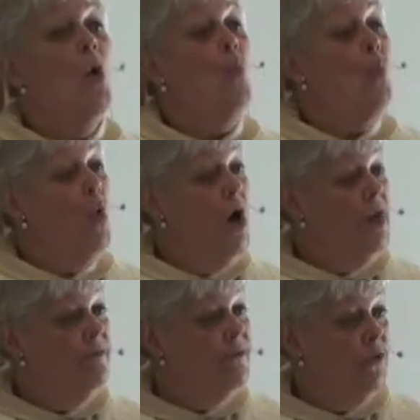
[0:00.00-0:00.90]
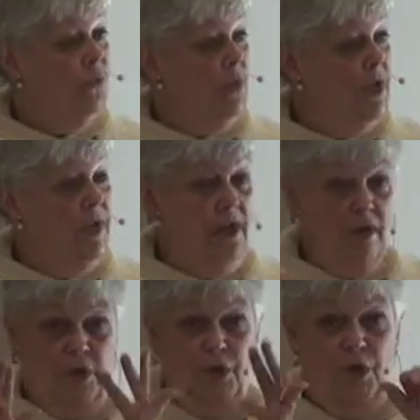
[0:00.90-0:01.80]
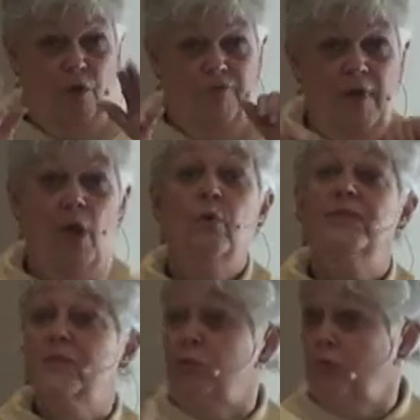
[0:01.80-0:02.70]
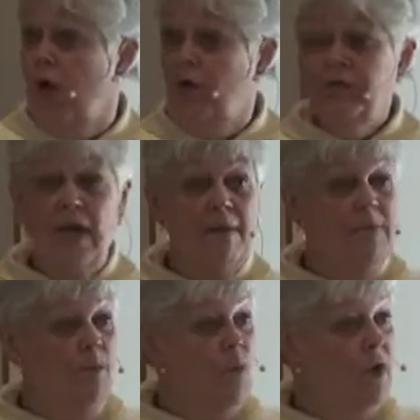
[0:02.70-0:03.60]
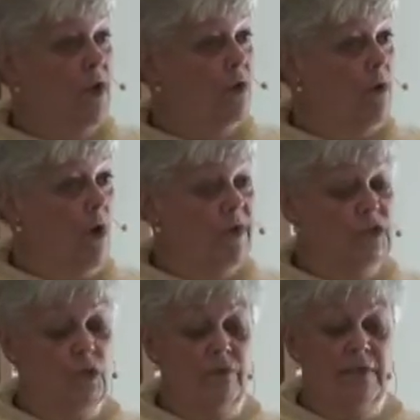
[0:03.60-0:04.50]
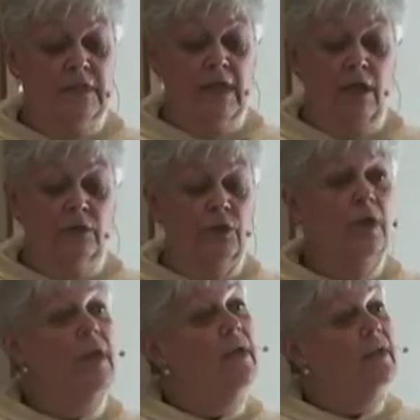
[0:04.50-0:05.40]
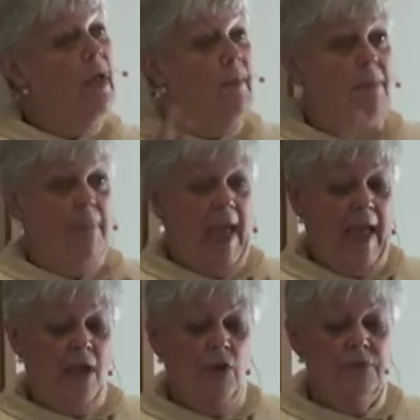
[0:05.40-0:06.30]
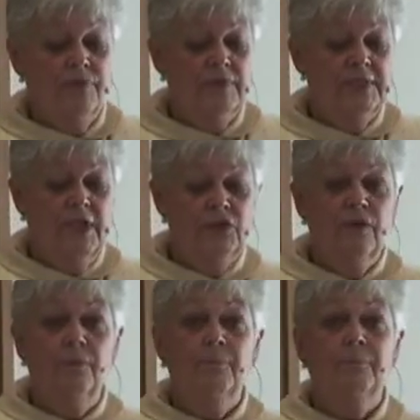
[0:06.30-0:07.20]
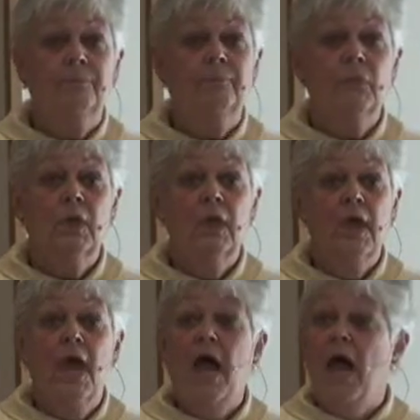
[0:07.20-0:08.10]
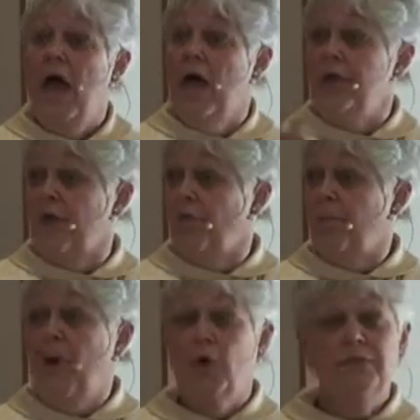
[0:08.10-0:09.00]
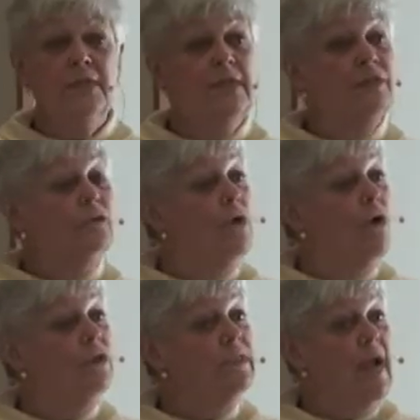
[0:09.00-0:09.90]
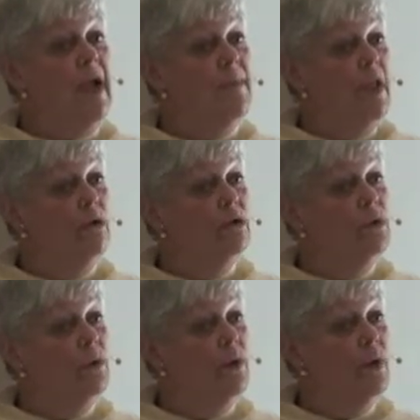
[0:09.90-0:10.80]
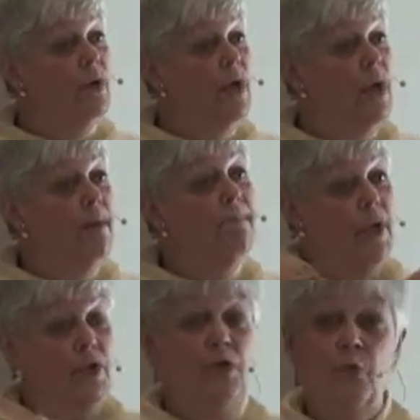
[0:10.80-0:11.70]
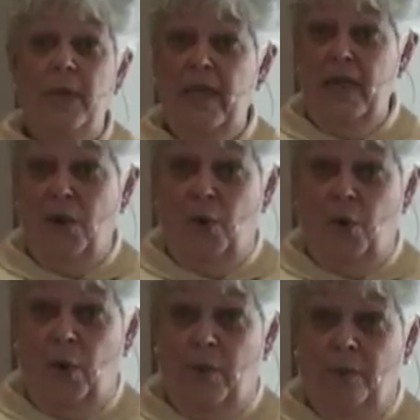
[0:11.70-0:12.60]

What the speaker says: 1 of the 3 new folks is a longtime member here, already served as an elder, coming back onto the session. Another person is a longtime elder, but new here.